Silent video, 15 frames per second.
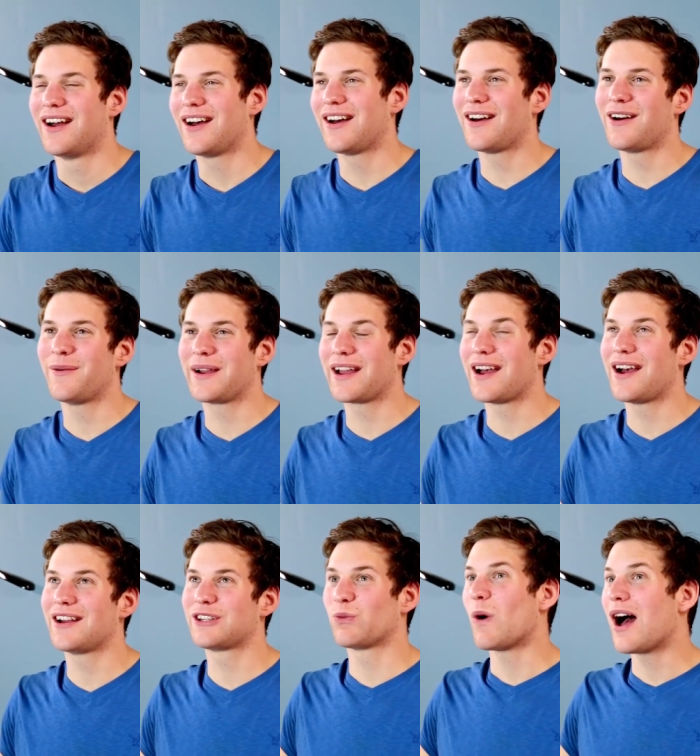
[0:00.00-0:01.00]
Oh my
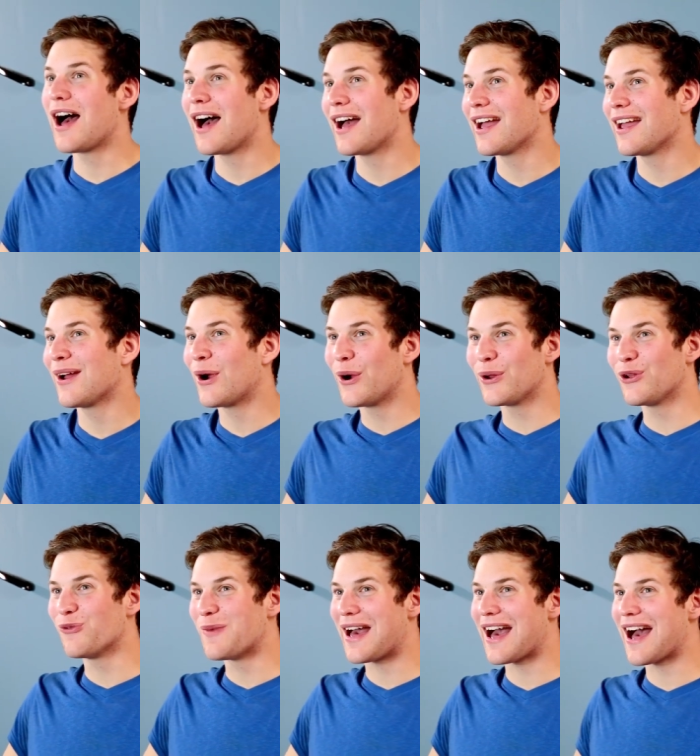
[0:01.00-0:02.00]
gosh, why are
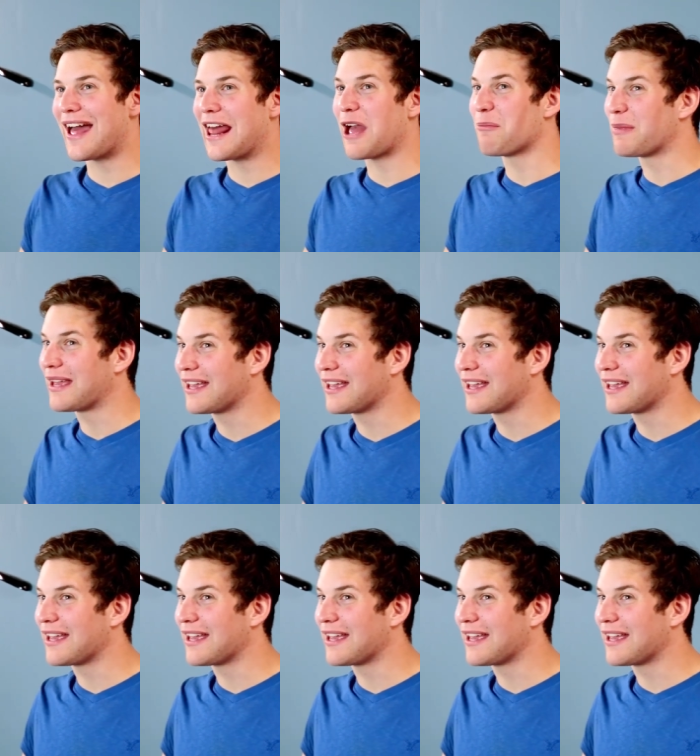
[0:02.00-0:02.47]
you mad at